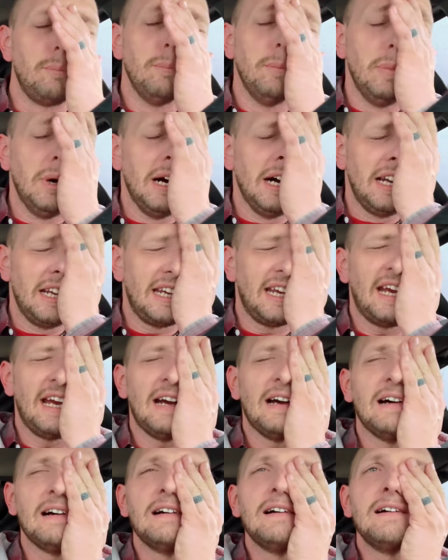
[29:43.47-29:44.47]
But
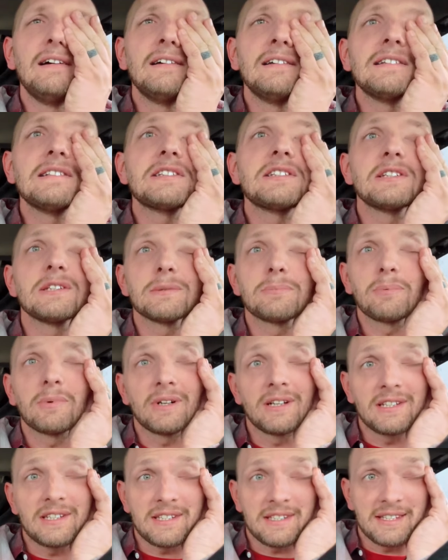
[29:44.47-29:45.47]
yeah, this
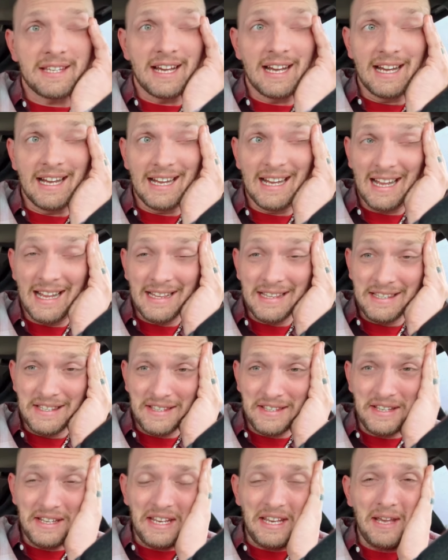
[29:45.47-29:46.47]
bridge
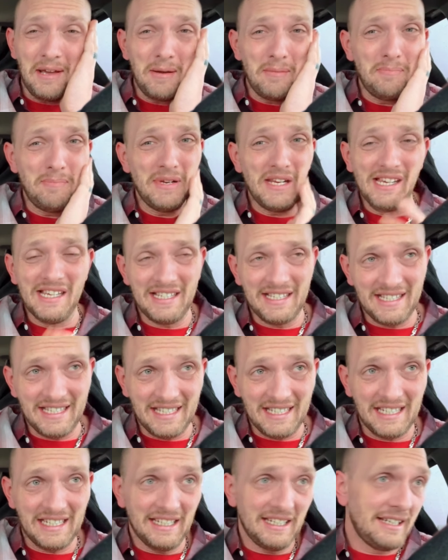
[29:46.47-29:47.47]
tends to get
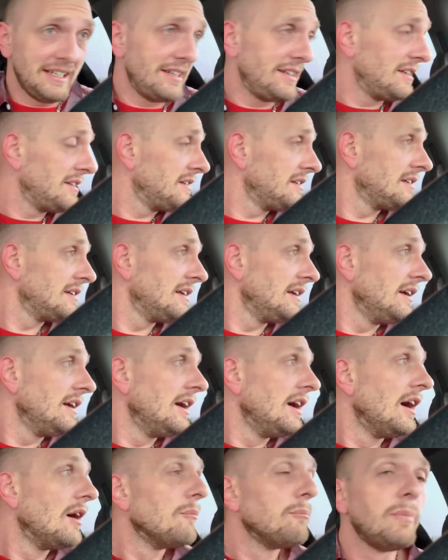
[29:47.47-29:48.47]
busy.
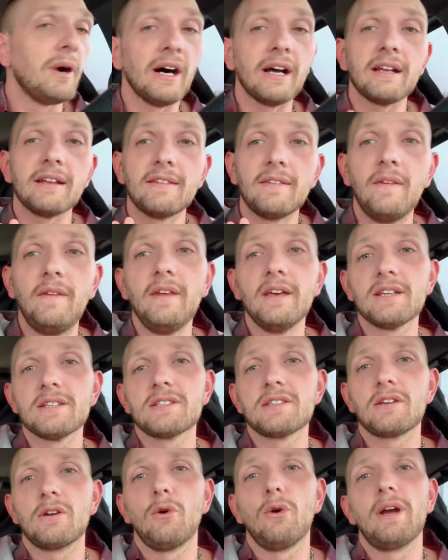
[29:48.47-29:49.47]
But
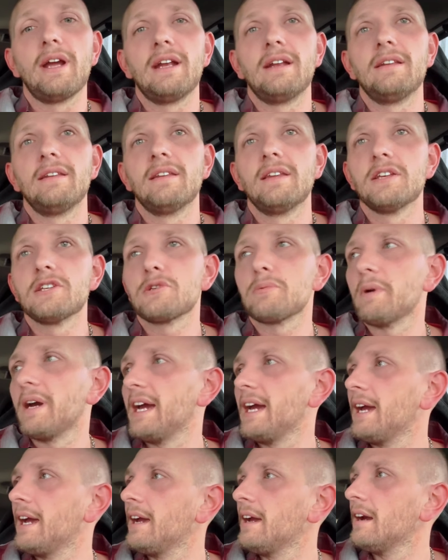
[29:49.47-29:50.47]
this going this
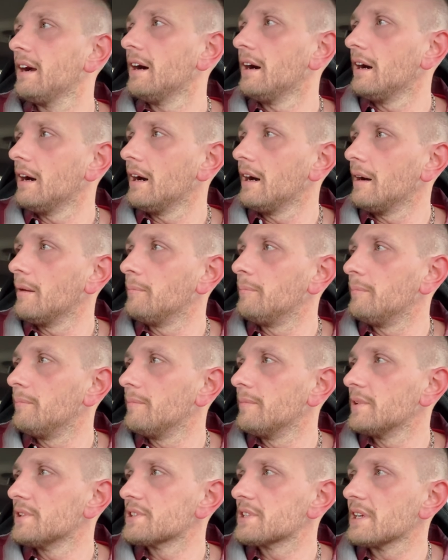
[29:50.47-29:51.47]
way
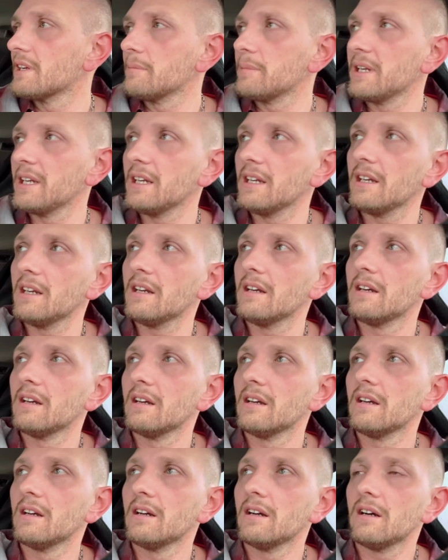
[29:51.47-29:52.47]
is going to be
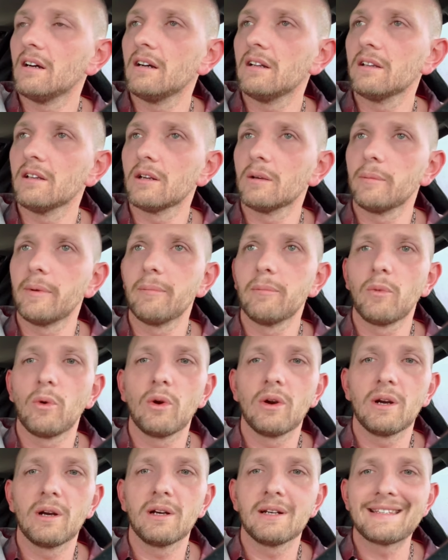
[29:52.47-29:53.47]
a little bit
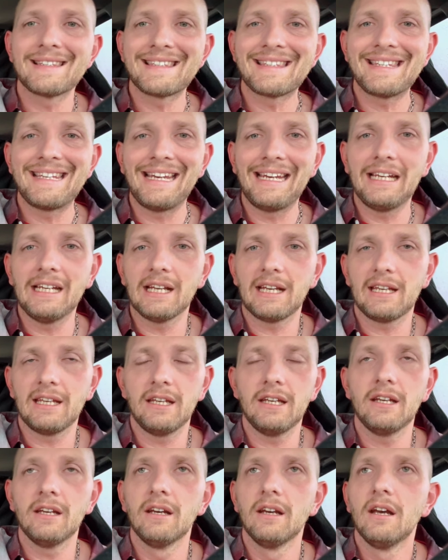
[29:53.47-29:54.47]
more
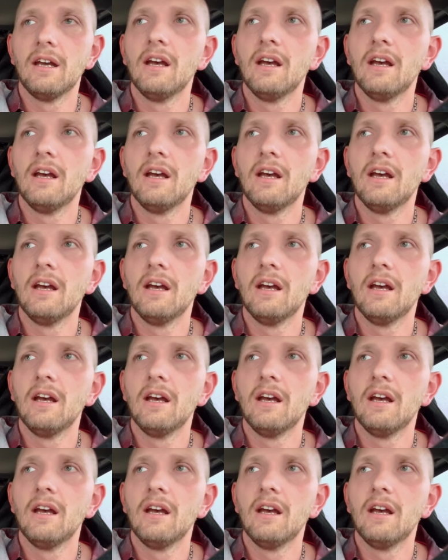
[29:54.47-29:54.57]
scenic-y.